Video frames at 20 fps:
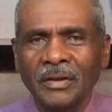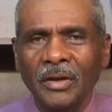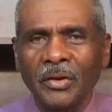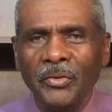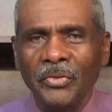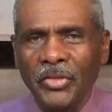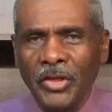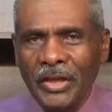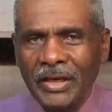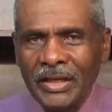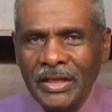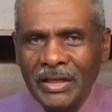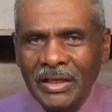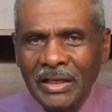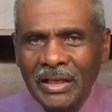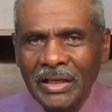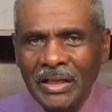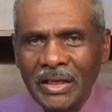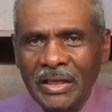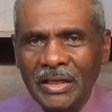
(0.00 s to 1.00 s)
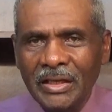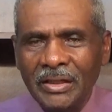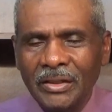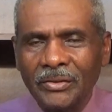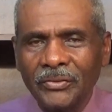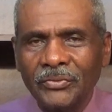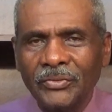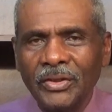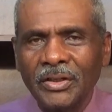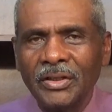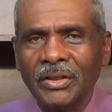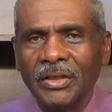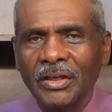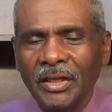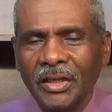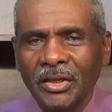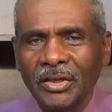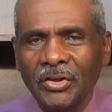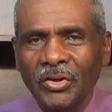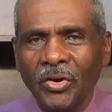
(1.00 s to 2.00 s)
that he lived
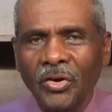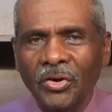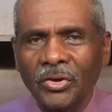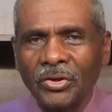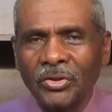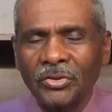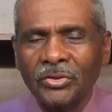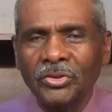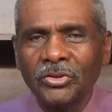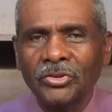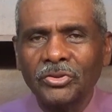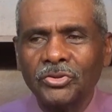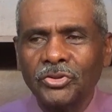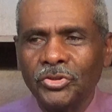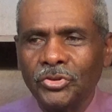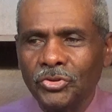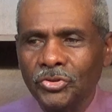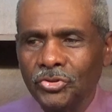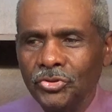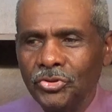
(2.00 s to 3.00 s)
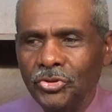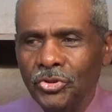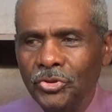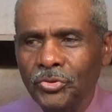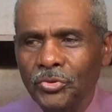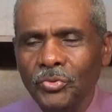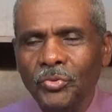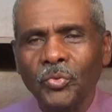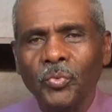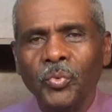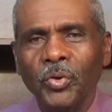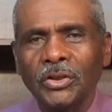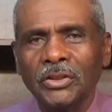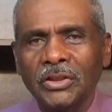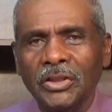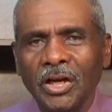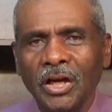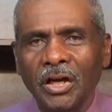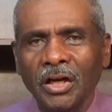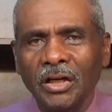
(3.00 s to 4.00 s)
in order to do
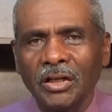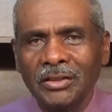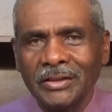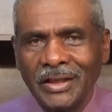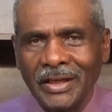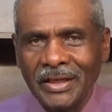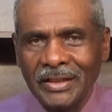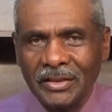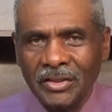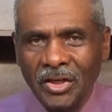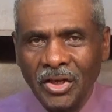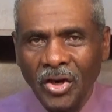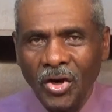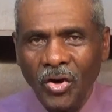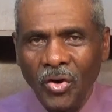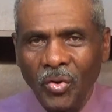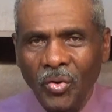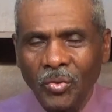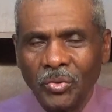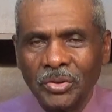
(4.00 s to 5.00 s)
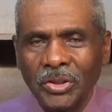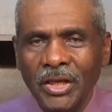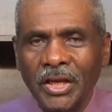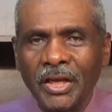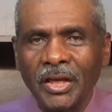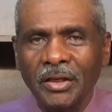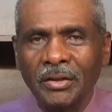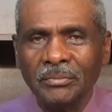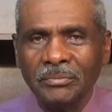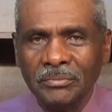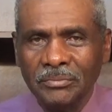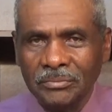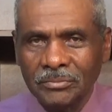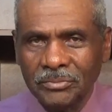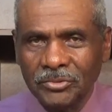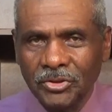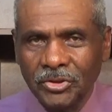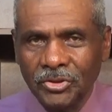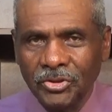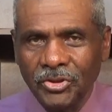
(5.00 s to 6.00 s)
what God had called him
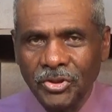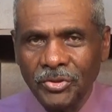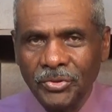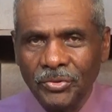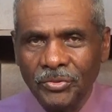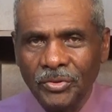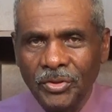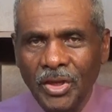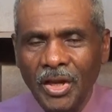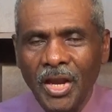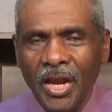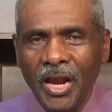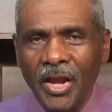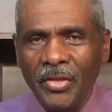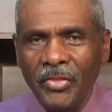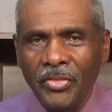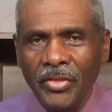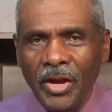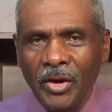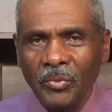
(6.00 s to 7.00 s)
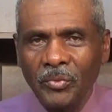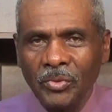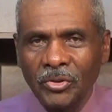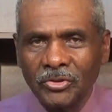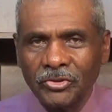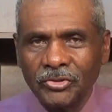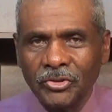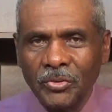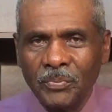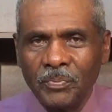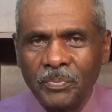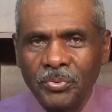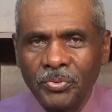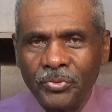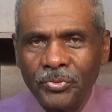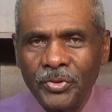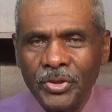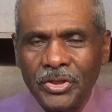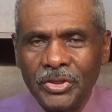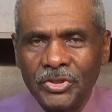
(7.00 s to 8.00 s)
to do, and that was to
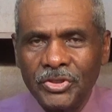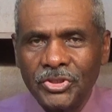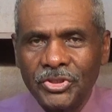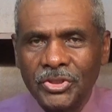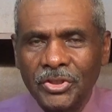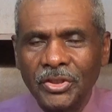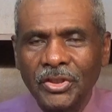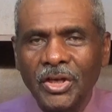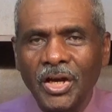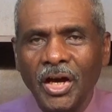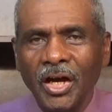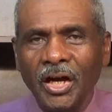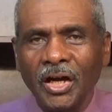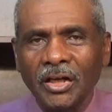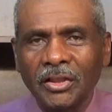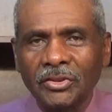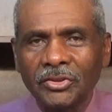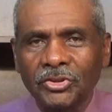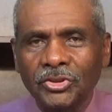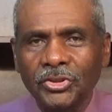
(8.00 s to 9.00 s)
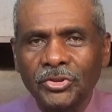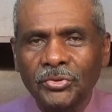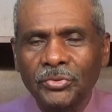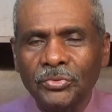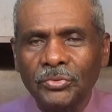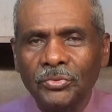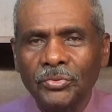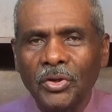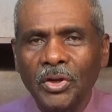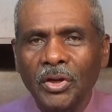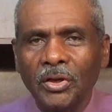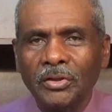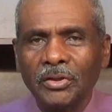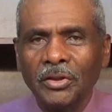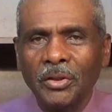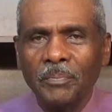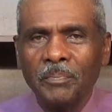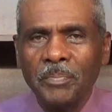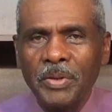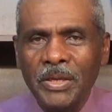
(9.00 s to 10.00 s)
preach unto
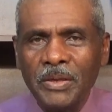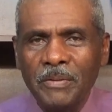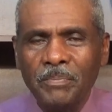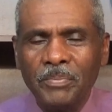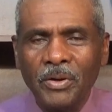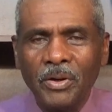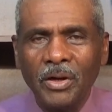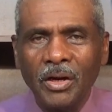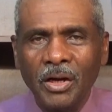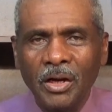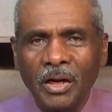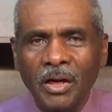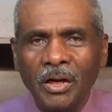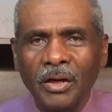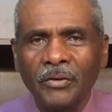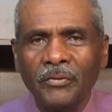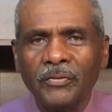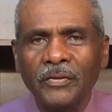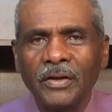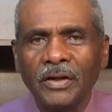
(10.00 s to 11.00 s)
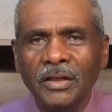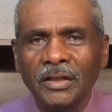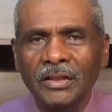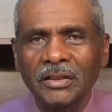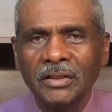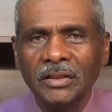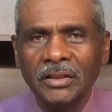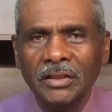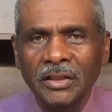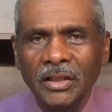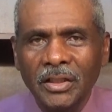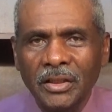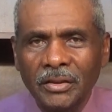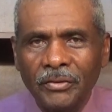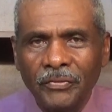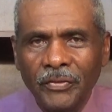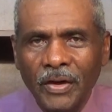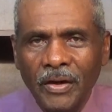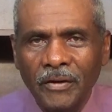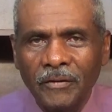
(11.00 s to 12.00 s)
the people of
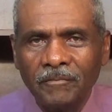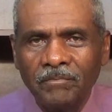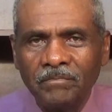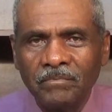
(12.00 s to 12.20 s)
Nineveh.